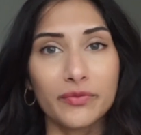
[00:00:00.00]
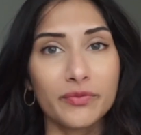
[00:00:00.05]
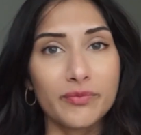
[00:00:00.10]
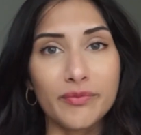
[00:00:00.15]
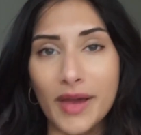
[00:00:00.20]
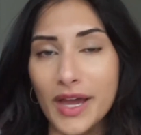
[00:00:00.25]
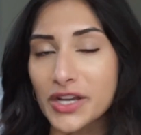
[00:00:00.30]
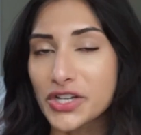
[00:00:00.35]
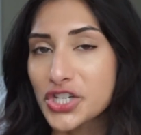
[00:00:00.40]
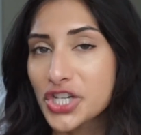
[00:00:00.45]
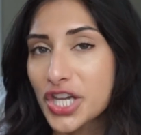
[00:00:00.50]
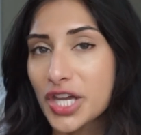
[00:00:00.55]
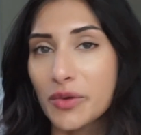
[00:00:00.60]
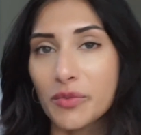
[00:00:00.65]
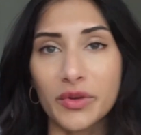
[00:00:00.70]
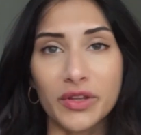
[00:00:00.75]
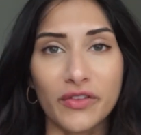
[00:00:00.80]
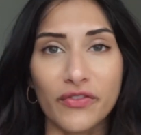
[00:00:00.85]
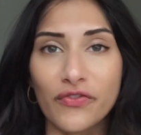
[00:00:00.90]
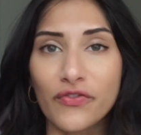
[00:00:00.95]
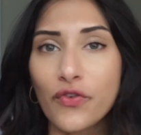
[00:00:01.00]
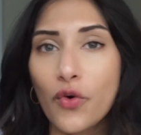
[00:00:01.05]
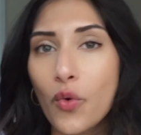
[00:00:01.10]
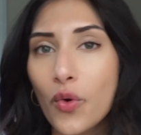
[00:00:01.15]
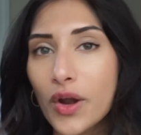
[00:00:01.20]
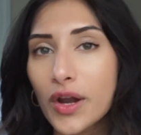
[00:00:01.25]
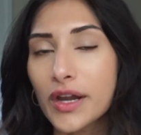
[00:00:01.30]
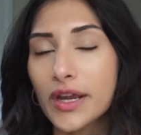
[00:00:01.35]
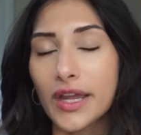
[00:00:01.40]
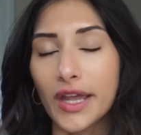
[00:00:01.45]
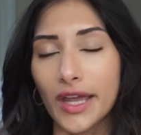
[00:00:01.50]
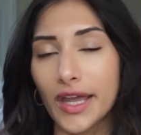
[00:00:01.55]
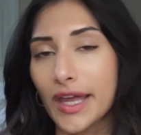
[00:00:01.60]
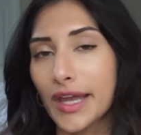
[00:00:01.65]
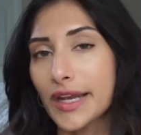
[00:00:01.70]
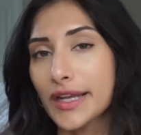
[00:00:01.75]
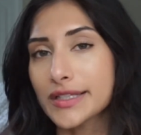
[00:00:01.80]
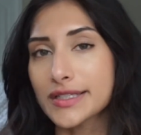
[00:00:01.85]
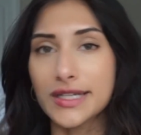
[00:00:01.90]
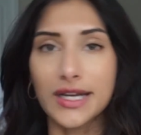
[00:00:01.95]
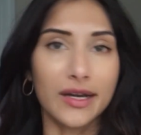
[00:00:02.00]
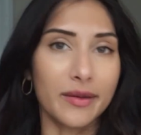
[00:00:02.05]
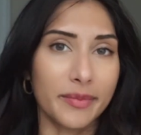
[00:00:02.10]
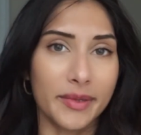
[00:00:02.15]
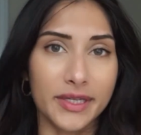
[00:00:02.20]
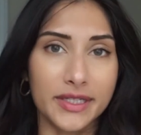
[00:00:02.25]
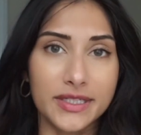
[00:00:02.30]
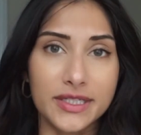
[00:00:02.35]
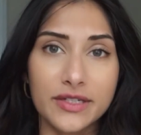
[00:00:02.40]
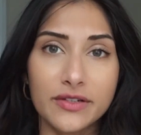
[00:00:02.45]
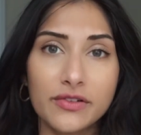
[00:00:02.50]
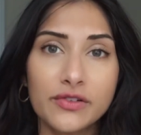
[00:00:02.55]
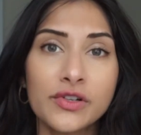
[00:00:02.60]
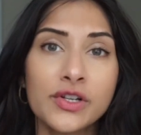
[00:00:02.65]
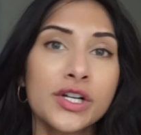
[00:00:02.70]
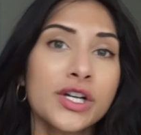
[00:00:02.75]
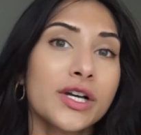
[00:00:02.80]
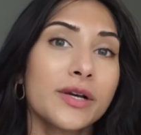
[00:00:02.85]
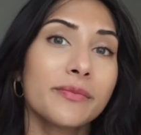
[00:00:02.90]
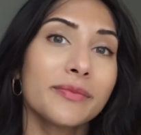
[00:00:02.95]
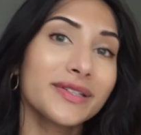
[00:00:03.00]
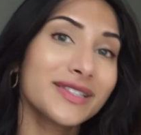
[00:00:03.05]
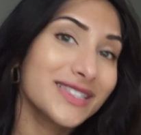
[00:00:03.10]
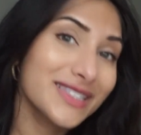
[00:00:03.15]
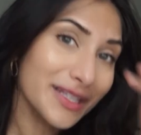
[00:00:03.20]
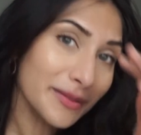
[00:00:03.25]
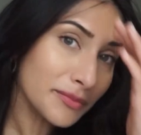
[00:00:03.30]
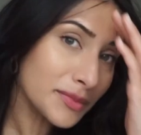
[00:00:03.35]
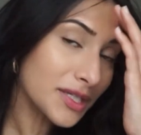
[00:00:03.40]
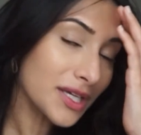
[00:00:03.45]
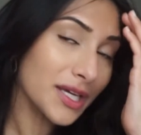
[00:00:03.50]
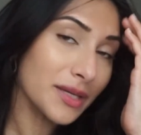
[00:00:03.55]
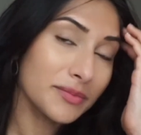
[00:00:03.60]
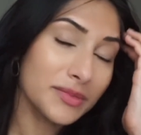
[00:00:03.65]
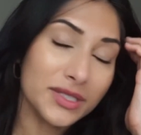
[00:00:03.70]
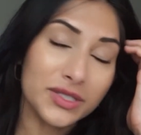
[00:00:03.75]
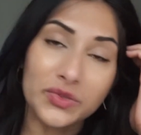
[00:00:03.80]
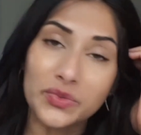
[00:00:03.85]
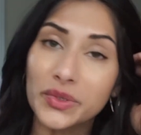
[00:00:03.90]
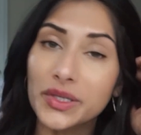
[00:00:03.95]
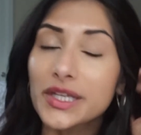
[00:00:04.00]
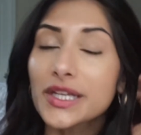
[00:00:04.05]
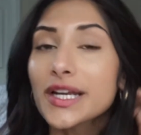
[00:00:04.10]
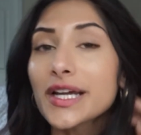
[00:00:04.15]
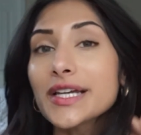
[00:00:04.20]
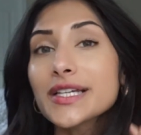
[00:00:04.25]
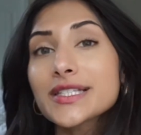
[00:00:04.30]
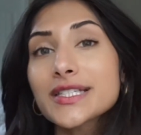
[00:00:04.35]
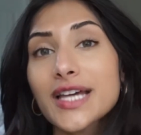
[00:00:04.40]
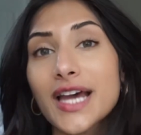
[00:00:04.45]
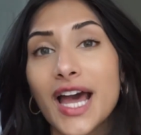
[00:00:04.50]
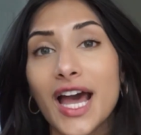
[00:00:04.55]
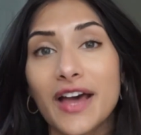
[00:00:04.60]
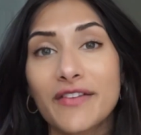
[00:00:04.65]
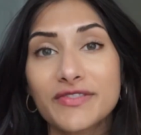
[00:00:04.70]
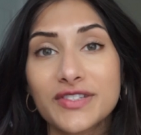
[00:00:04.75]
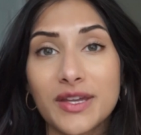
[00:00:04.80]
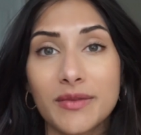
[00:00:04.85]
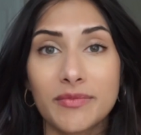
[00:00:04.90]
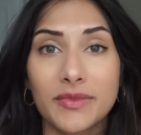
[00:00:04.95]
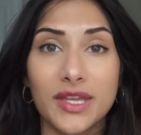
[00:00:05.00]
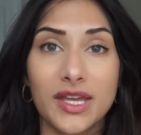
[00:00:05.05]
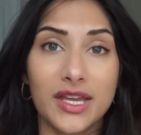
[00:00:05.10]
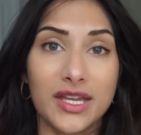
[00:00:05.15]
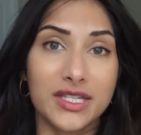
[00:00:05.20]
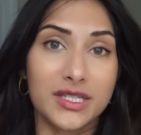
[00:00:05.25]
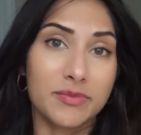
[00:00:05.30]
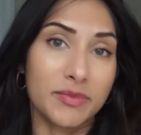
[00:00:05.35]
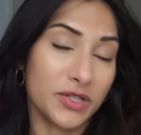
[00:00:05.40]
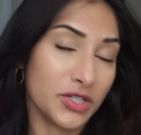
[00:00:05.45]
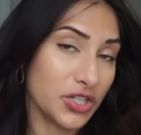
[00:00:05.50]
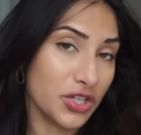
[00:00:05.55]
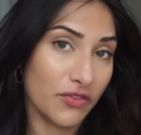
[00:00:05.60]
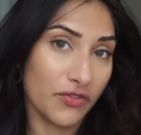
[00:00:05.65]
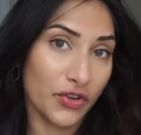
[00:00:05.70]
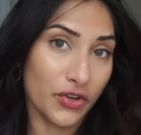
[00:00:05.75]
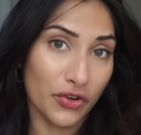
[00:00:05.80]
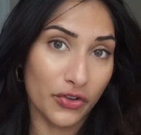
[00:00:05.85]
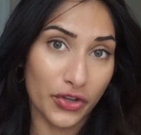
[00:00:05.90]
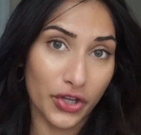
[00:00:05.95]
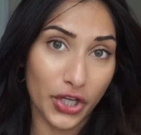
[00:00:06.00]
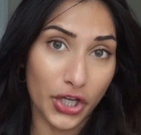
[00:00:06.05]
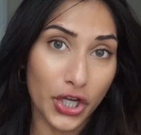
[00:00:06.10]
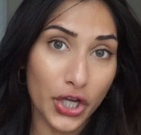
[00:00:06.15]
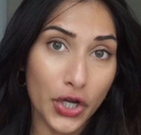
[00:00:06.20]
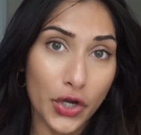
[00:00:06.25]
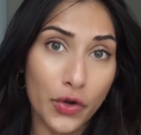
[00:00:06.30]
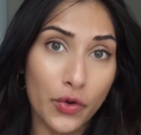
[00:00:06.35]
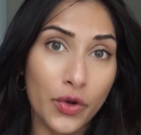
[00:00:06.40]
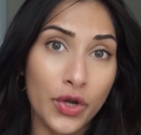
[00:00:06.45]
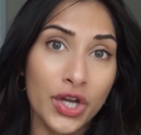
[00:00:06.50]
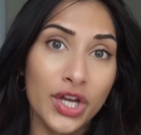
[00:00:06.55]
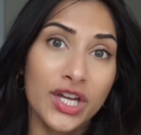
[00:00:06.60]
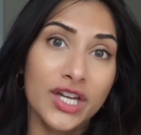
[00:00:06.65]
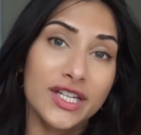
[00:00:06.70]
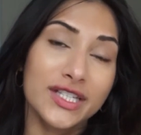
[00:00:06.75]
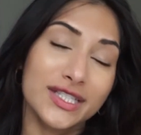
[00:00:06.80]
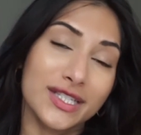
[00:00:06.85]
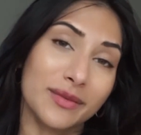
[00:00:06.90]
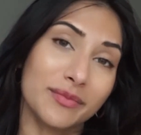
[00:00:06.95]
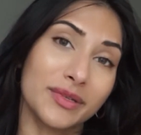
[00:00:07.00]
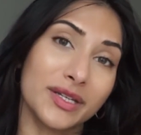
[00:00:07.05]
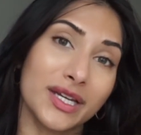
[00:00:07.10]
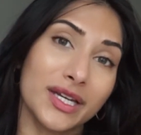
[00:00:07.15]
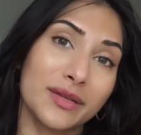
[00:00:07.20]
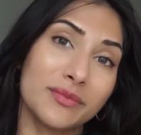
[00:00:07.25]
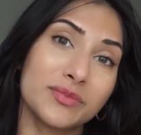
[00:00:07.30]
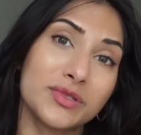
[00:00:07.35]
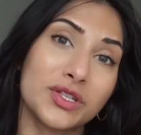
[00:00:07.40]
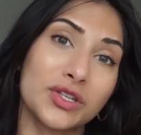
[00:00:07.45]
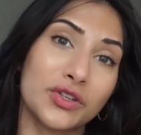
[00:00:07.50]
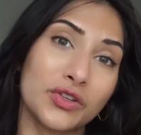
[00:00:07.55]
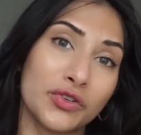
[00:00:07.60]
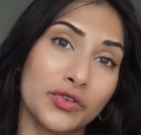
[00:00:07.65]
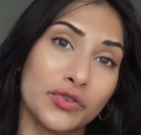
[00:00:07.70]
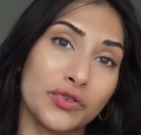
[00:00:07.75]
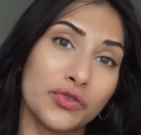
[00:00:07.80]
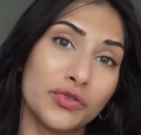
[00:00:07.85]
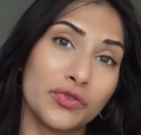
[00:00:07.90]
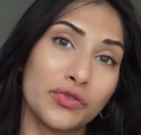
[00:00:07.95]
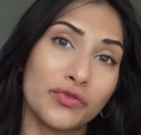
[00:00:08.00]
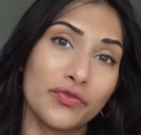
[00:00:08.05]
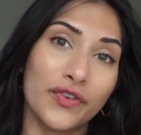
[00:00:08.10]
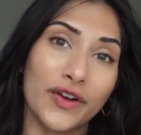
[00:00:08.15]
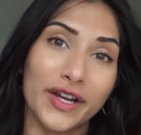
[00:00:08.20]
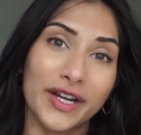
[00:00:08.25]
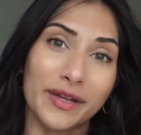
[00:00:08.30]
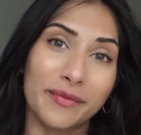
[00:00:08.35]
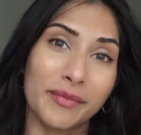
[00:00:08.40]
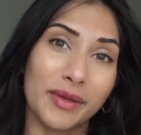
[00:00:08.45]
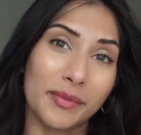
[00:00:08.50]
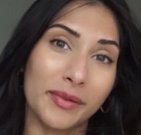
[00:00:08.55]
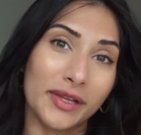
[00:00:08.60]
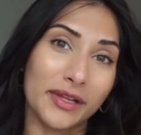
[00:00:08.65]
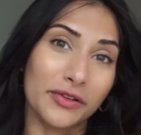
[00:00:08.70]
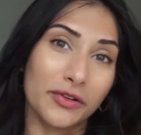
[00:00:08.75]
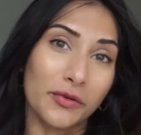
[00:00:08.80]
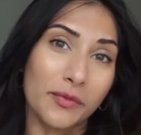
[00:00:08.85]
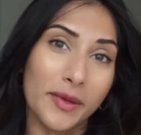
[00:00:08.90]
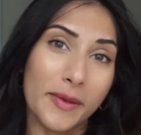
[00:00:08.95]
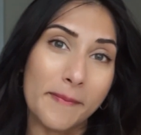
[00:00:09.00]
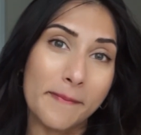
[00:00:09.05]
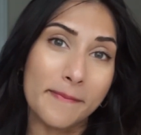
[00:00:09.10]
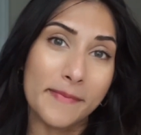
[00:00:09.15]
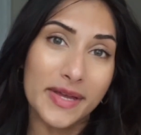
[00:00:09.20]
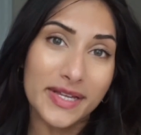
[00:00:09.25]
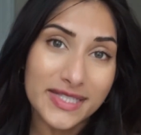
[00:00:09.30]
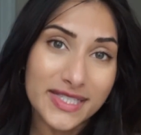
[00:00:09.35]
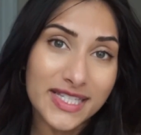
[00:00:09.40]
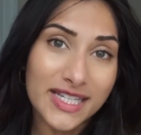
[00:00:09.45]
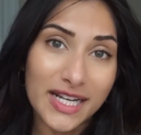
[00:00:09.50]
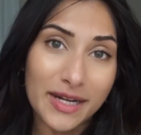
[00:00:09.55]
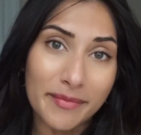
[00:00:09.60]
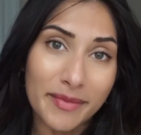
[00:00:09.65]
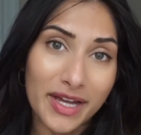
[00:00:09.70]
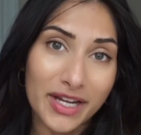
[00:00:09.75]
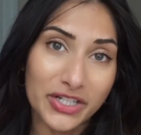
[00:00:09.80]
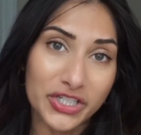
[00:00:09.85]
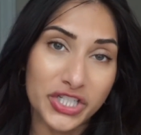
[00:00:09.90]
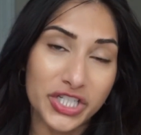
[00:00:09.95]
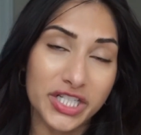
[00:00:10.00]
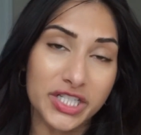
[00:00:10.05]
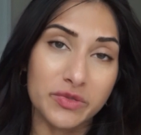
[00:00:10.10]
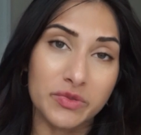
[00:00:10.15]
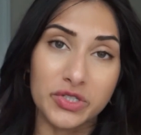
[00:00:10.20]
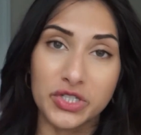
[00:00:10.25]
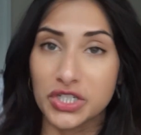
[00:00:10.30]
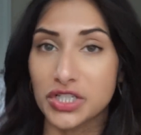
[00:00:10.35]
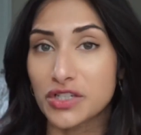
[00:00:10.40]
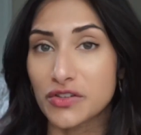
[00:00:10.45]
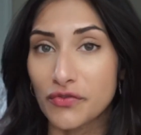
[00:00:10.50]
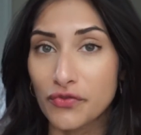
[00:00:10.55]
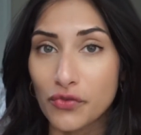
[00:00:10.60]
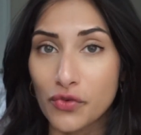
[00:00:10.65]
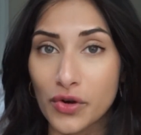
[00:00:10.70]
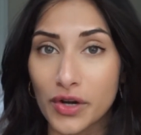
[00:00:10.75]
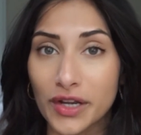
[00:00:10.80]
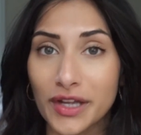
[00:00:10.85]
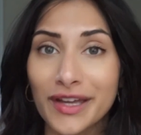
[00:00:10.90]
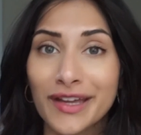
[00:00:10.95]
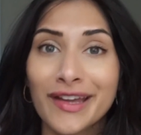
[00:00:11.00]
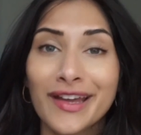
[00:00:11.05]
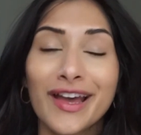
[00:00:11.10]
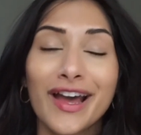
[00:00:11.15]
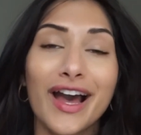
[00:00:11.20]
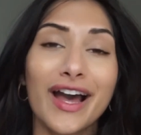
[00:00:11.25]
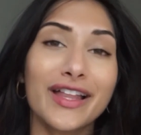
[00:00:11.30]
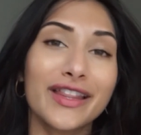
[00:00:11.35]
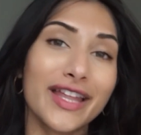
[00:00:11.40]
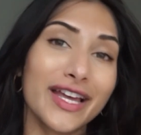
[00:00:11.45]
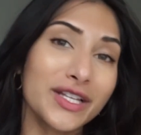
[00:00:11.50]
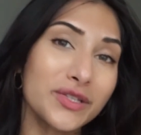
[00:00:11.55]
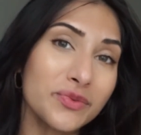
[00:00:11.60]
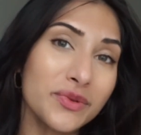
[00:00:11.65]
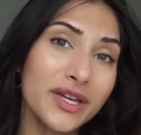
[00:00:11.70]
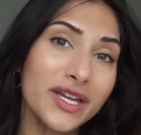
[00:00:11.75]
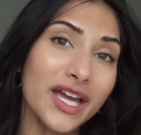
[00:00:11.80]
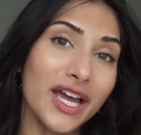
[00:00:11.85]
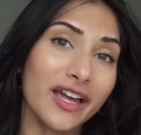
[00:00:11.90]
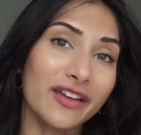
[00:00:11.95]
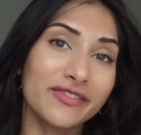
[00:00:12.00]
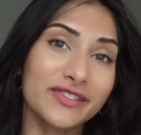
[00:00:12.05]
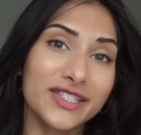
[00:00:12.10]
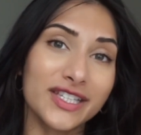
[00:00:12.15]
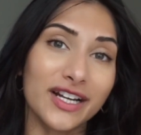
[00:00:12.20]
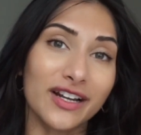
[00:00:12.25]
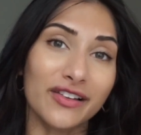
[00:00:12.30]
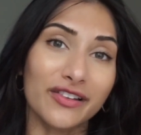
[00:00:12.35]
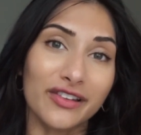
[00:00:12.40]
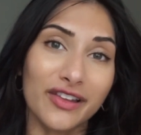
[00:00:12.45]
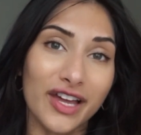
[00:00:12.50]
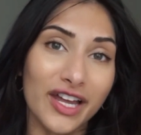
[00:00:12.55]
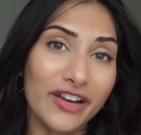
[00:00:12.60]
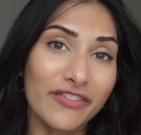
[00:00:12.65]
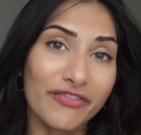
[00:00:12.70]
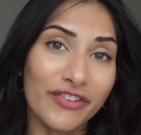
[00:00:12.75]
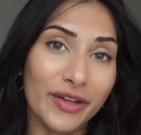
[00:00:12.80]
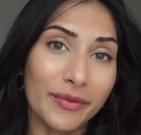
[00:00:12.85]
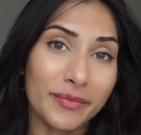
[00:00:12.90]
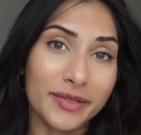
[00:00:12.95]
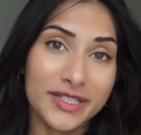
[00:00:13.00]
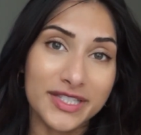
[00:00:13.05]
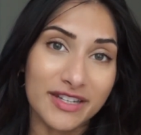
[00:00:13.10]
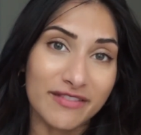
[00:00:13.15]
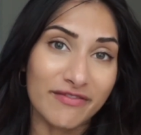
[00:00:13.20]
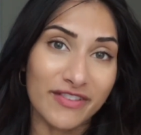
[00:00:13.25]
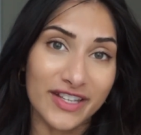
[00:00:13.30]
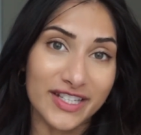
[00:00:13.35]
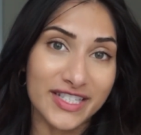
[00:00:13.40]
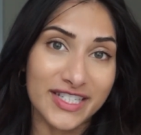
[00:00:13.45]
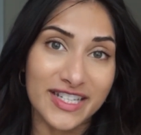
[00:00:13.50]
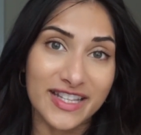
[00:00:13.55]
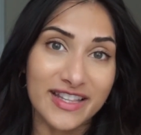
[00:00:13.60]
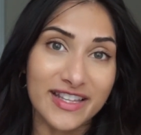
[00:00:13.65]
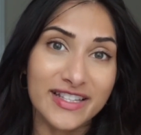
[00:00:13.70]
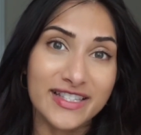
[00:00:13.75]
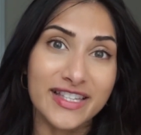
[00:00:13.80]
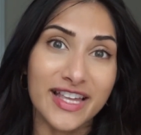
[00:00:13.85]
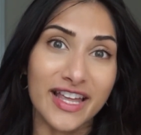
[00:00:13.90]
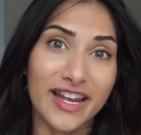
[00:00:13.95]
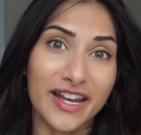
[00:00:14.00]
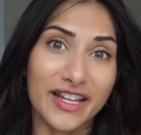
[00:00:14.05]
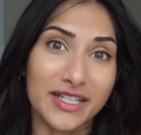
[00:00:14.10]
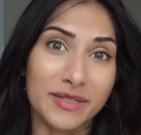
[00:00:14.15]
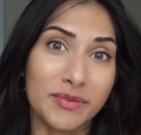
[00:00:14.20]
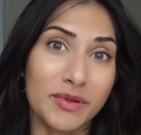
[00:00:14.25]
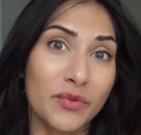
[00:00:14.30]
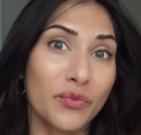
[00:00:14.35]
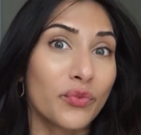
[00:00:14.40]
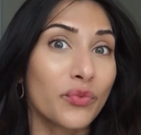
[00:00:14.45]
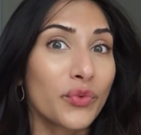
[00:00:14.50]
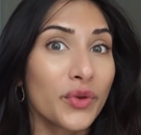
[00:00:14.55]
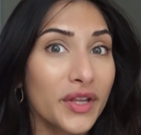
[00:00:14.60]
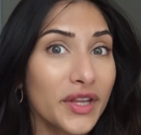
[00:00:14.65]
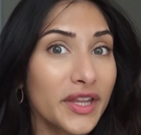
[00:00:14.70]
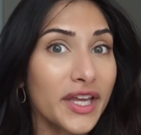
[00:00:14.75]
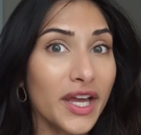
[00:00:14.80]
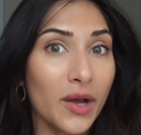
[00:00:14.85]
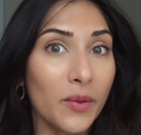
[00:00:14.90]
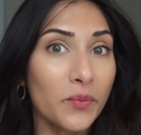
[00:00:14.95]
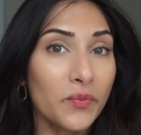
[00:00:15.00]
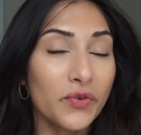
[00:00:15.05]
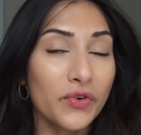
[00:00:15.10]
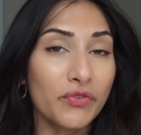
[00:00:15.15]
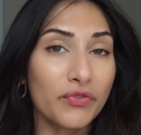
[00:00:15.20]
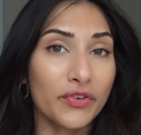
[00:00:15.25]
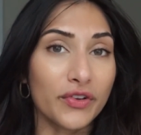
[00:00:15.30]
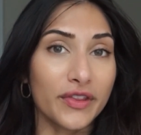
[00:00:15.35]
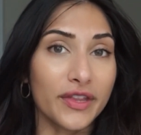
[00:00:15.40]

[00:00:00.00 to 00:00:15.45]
mashing it with a fork and it's not a big deal. But sometimes it's really nice to have something, especially if you're on the go. Sometimes you find it maybe a little bit messy to mash things with just a fork. That's why I've seen a lot of families invest in this, and it's been really helpful for